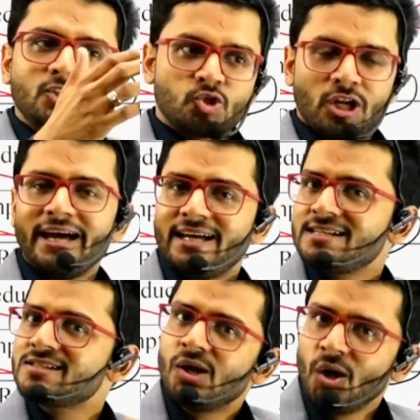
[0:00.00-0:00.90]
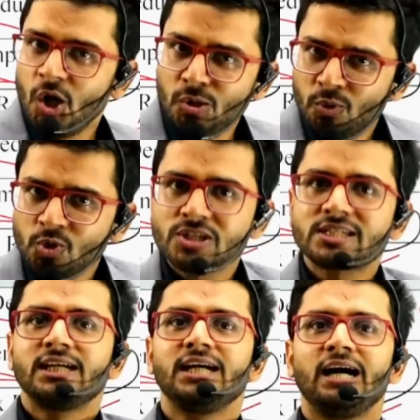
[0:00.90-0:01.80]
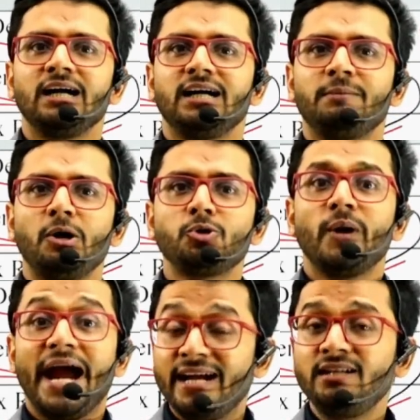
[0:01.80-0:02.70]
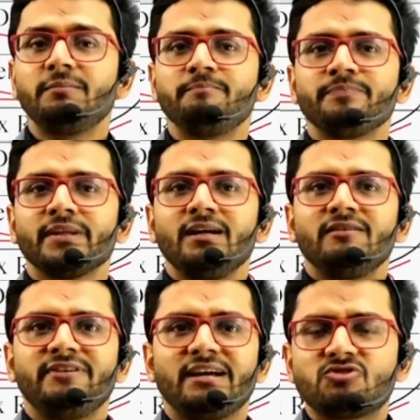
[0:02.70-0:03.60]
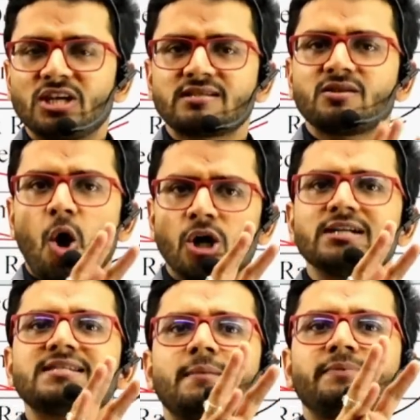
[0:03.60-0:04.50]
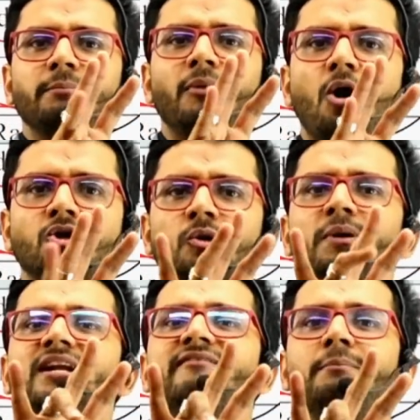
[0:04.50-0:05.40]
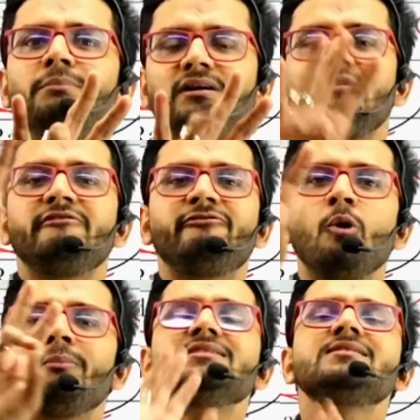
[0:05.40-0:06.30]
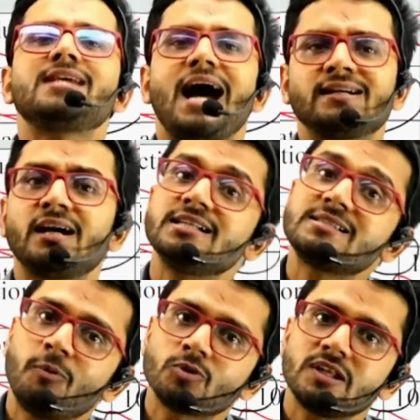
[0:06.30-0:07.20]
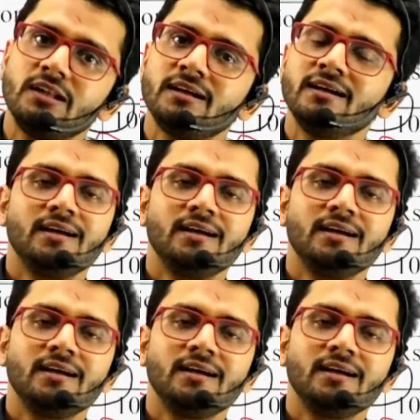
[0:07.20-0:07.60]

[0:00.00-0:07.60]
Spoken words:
July is almost about to end. We have just August, September, October, November, 4 months at our disposal.